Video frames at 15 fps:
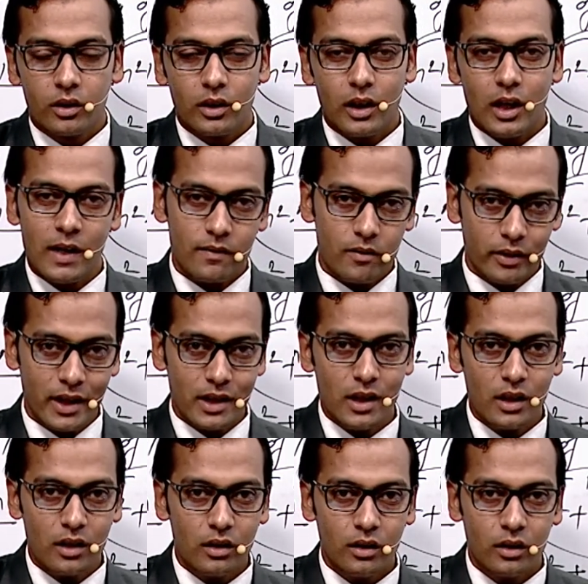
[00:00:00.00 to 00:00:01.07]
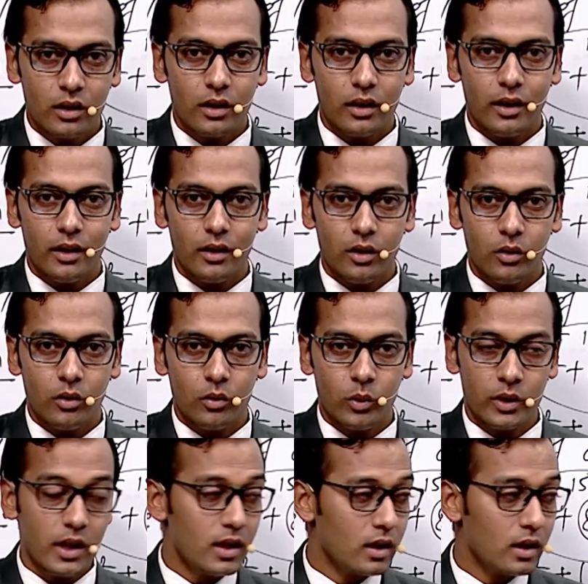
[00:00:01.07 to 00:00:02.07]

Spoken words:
after getting what is